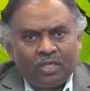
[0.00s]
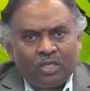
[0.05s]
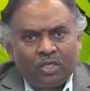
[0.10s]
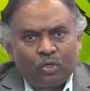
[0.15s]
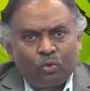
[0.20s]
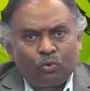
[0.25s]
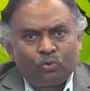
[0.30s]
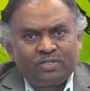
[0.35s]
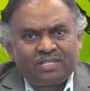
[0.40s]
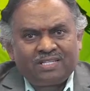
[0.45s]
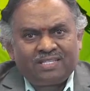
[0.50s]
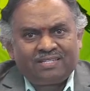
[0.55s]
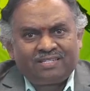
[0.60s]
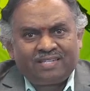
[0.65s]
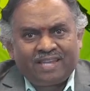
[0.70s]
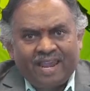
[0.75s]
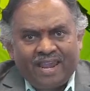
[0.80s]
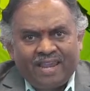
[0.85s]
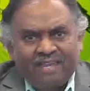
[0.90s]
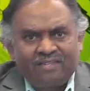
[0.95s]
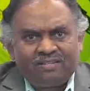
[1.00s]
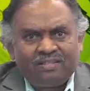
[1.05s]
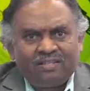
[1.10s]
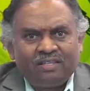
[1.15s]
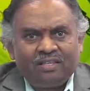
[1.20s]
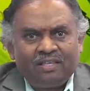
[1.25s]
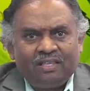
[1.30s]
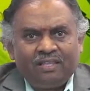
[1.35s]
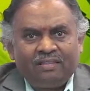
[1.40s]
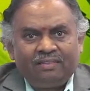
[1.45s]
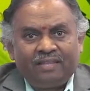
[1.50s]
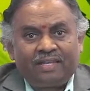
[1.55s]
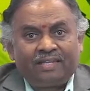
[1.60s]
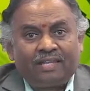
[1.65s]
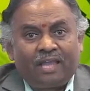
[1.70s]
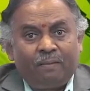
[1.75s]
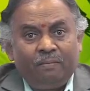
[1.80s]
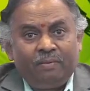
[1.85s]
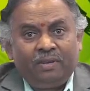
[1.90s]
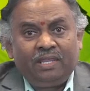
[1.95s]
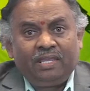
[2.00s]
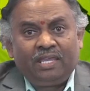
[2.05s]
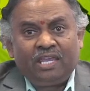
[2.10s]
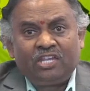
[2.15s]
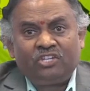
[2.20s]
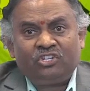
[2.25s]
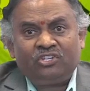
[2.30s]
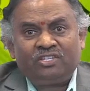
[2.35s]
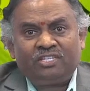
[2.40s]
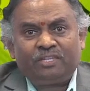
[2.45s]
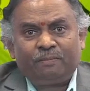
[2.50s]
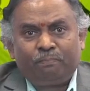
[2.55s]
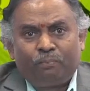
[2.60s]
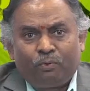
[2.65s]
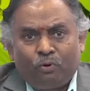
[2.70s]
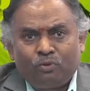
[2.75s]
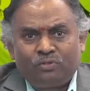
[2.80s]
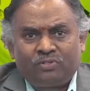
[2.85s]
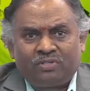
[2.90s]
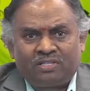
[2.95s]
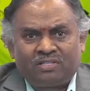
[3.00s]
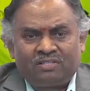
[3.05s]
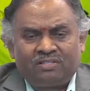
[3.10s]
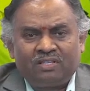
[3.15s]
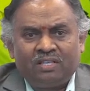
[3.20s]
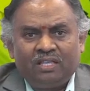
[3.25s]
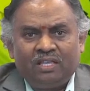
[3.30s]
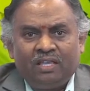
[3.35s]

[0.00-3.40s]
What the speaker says: Rogers states that communication is a process